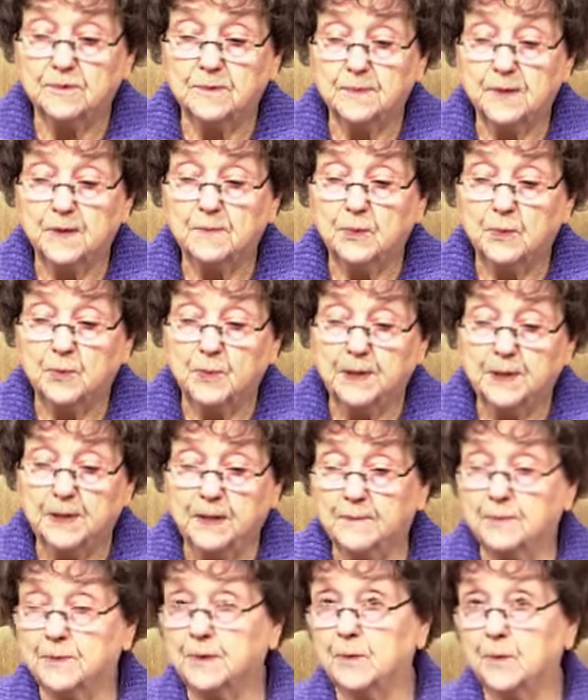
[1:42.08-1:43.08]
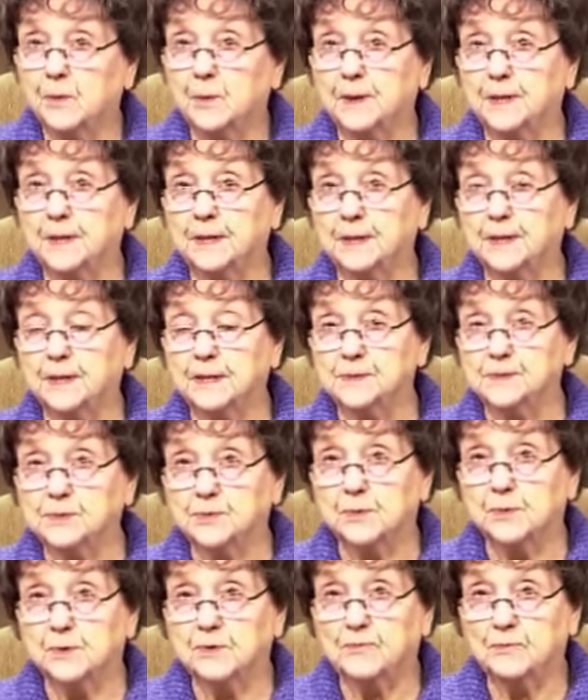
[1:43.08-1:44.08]
have to remember, we never know what a
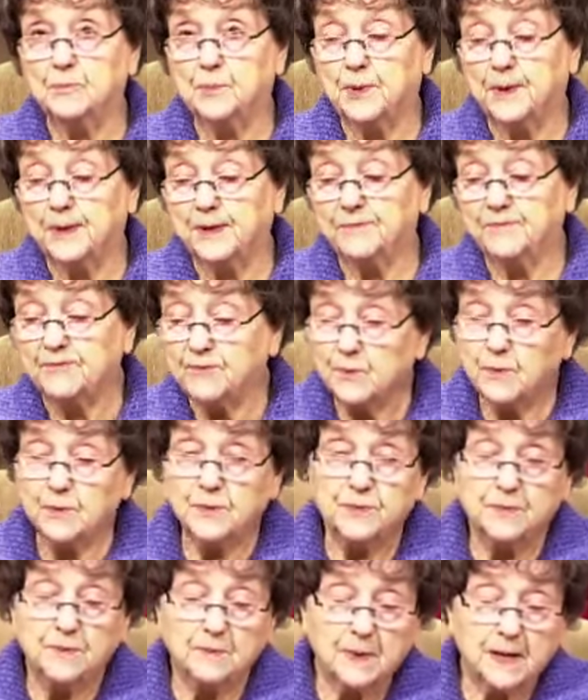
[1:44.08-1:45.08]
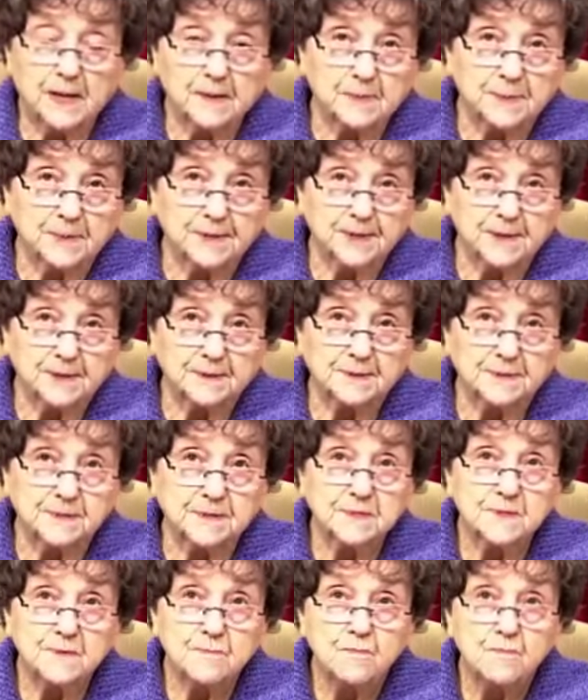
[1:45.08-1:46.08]
day is going to bring forth, the Bible
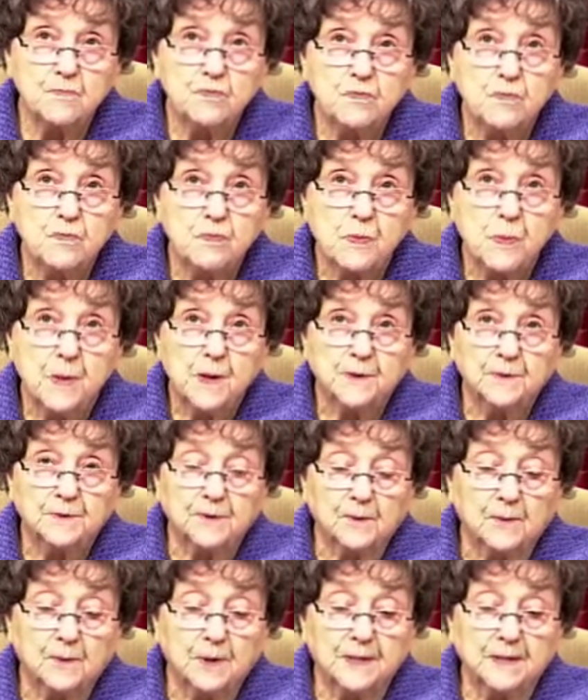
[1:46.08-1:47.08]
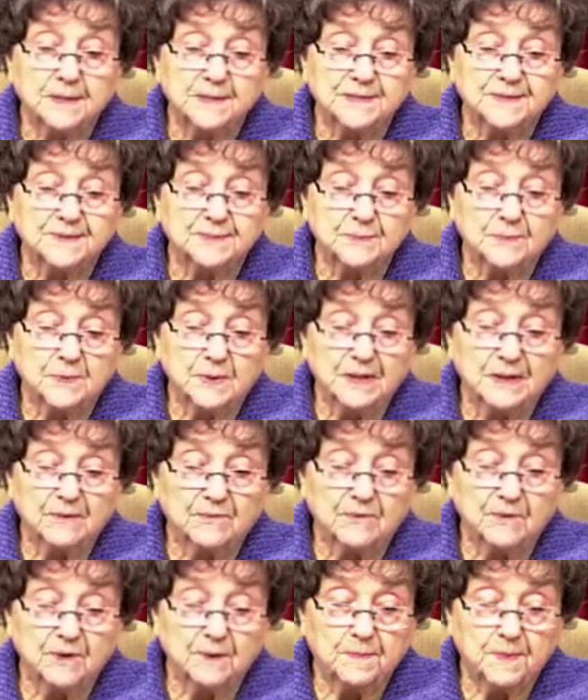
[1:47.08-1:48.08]
tells us. So as
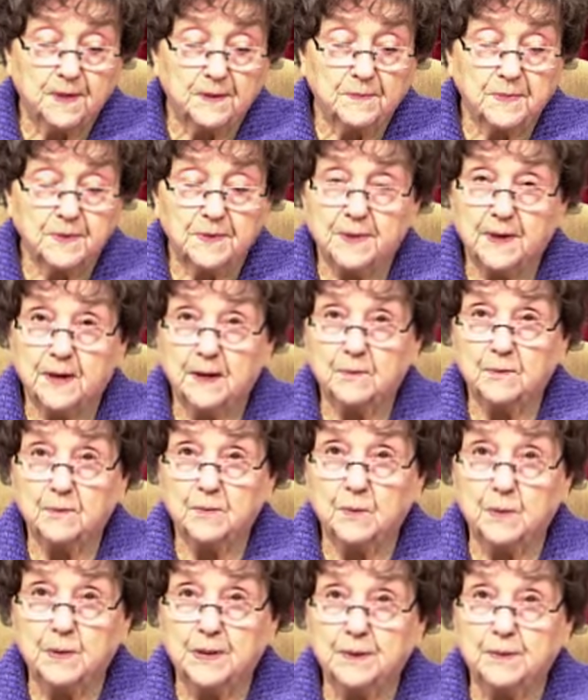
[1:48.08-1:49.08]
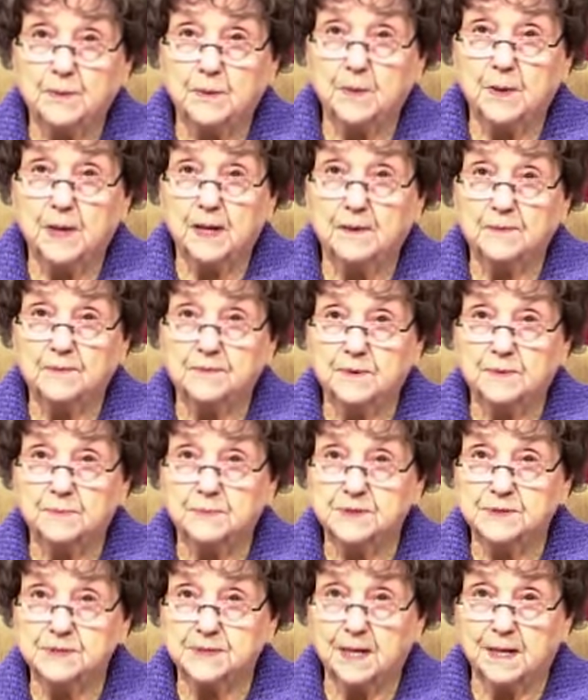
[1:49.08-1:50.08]
we remember that, we know we have
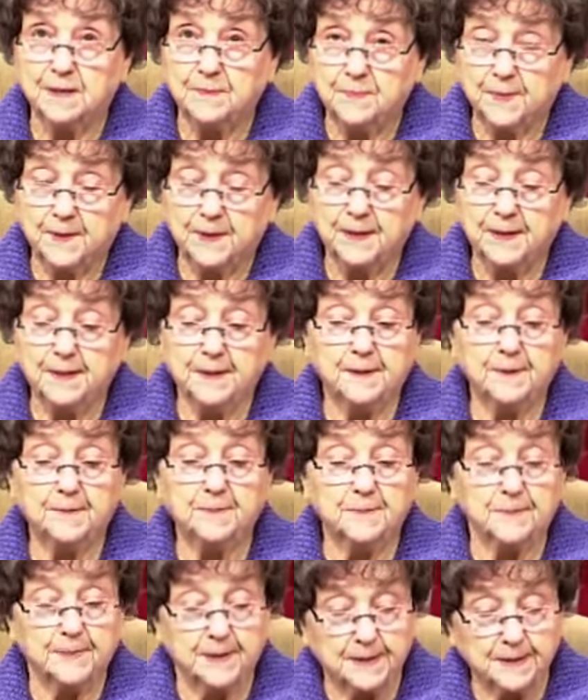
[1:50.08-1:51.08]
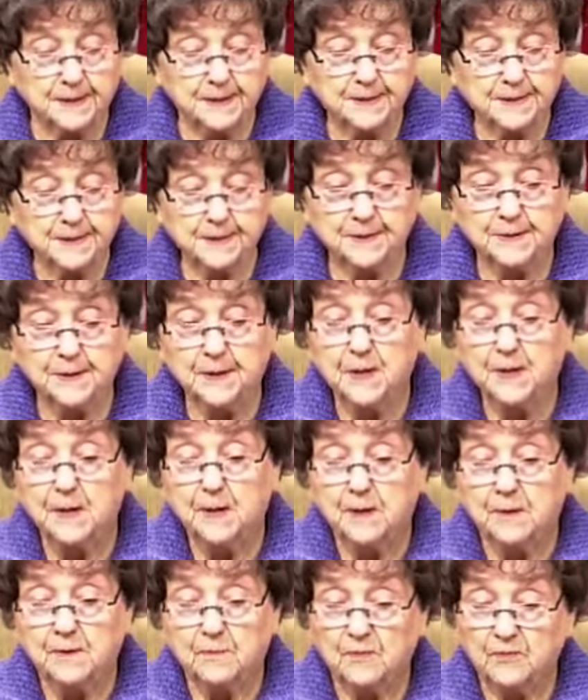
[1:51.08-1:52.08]
to stay prayed up, ready to
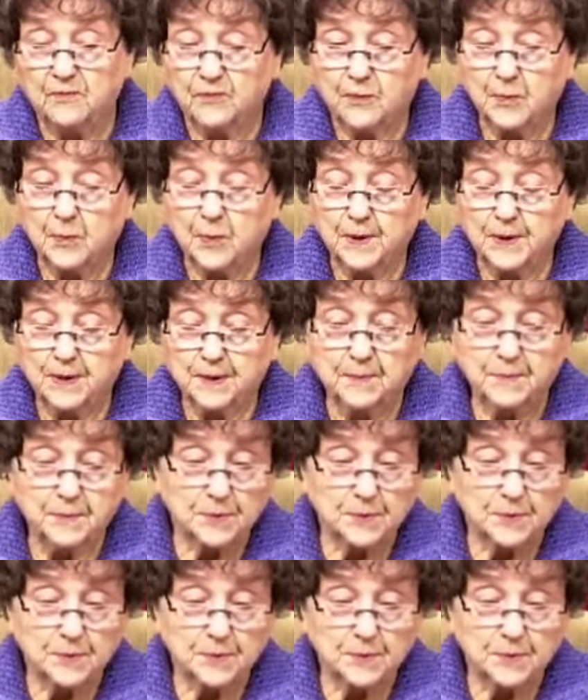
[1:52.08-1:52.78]
for